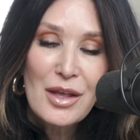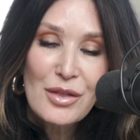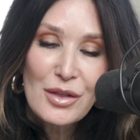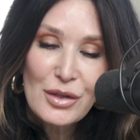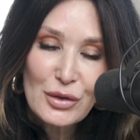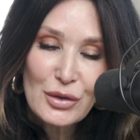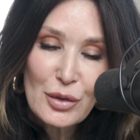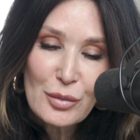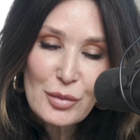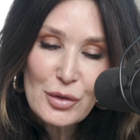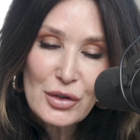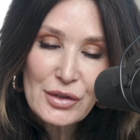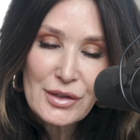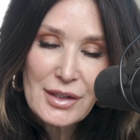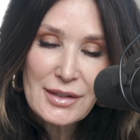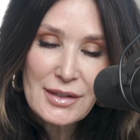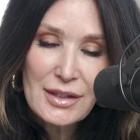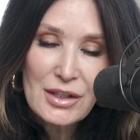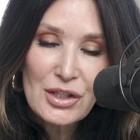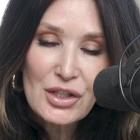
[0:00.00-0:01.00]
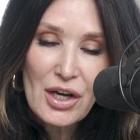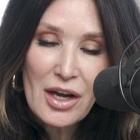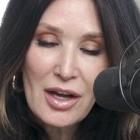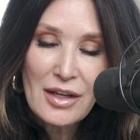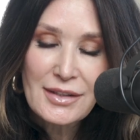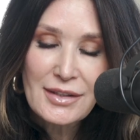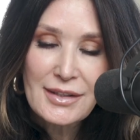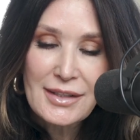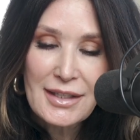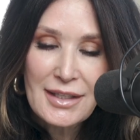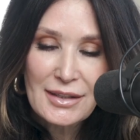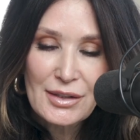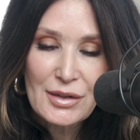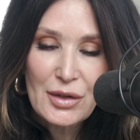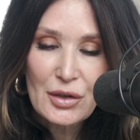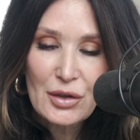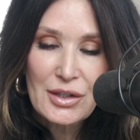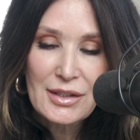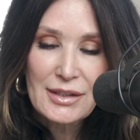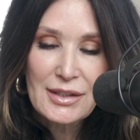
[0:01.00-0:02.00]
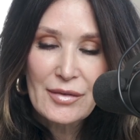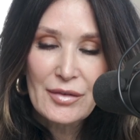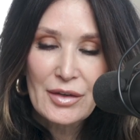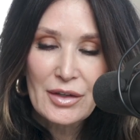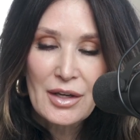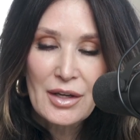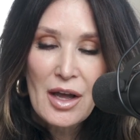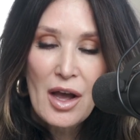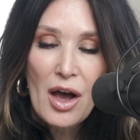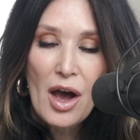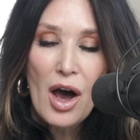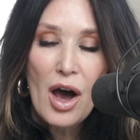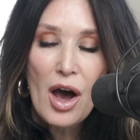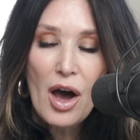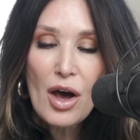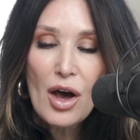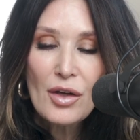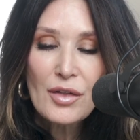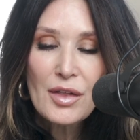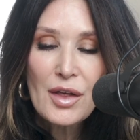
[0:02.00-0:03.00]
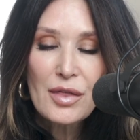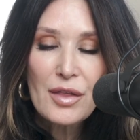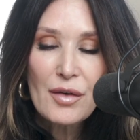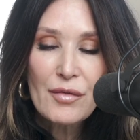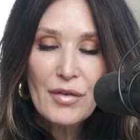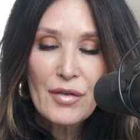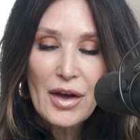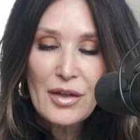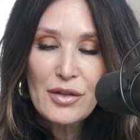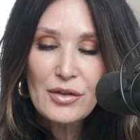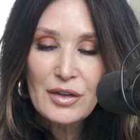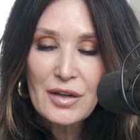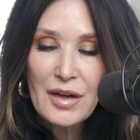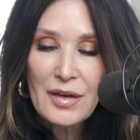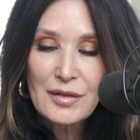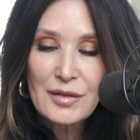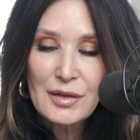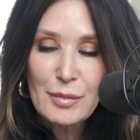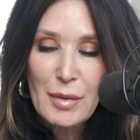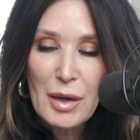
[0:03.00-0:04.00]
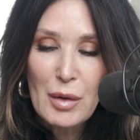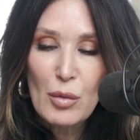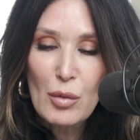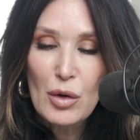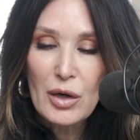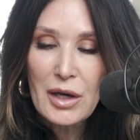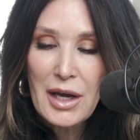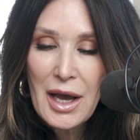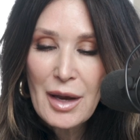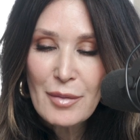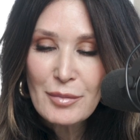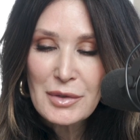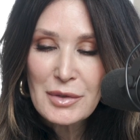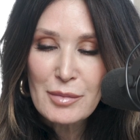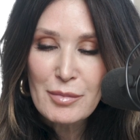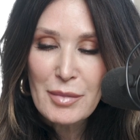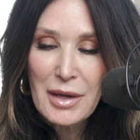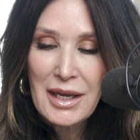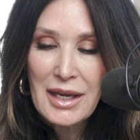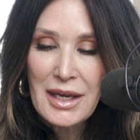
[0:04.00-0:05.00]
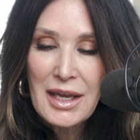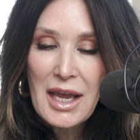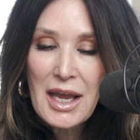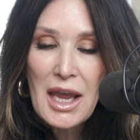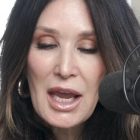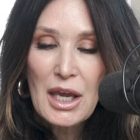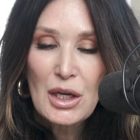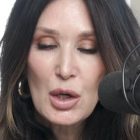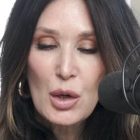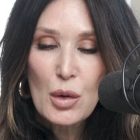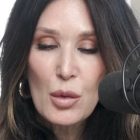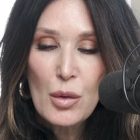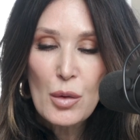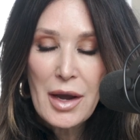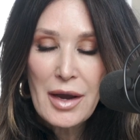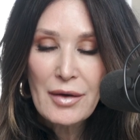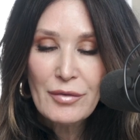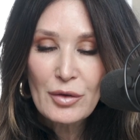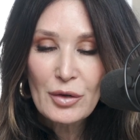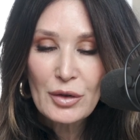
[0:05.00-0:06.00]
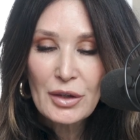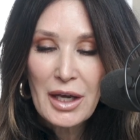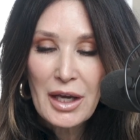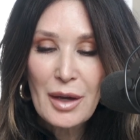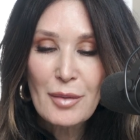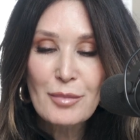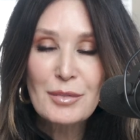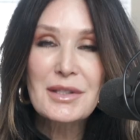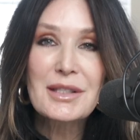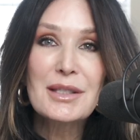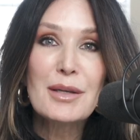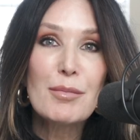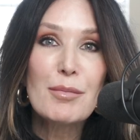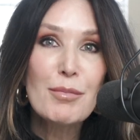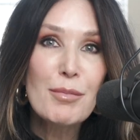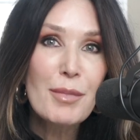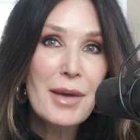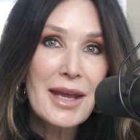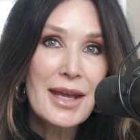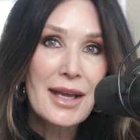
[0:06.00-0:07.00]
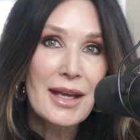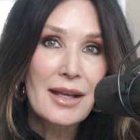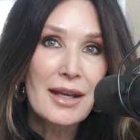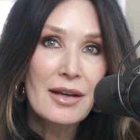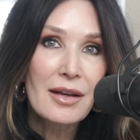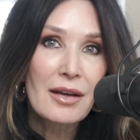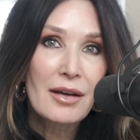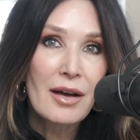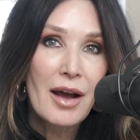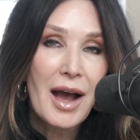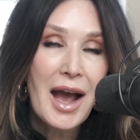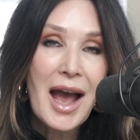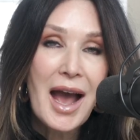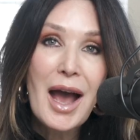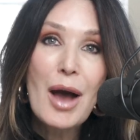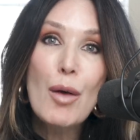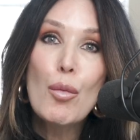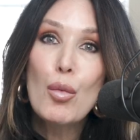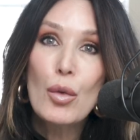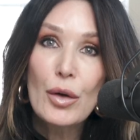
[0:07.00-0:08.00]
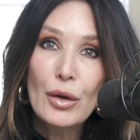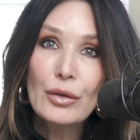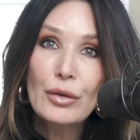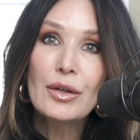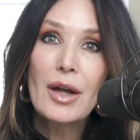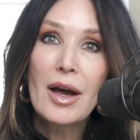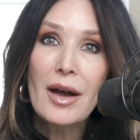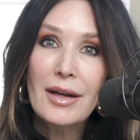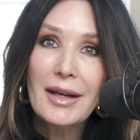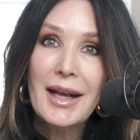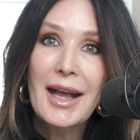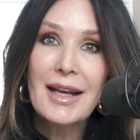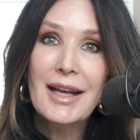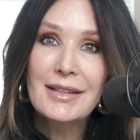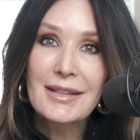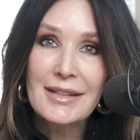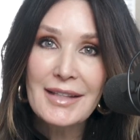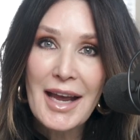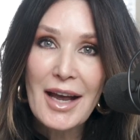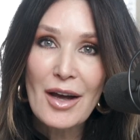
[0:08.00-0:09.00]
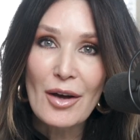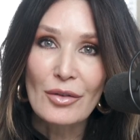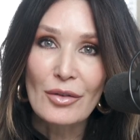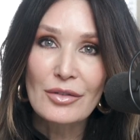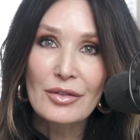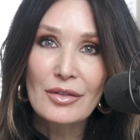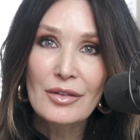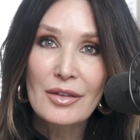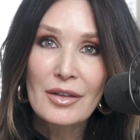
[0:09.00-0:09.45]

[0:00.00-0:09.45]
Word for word: The scripture says in John six thirty-seven, all that the Father gives me will come to me, and whoever comes to me, I will not cast out.